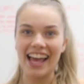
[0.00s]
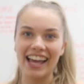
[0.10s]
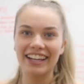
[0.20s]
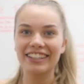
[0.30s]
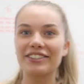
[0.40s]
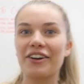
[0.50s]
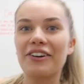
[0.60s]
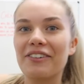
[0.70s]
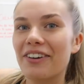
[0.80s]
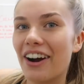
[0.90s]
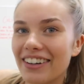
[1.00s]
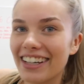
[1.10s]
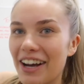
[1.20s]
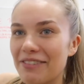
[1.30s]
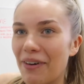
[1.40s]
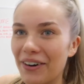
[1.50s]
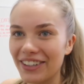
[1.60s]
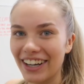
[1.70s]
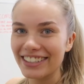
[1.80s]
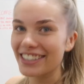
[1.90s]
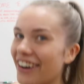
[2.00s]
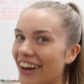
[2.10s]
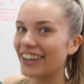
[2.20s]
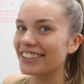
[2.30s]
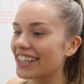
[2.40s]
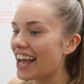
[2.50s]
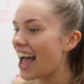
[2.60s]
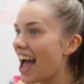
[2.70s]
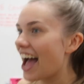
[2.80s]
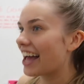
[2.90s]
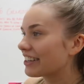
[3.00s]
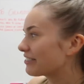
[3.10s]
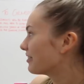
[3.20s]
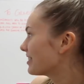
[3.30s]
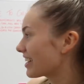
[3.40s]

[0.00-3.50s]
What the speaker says: Hey, so I'm currently at a pole dancing class and the woman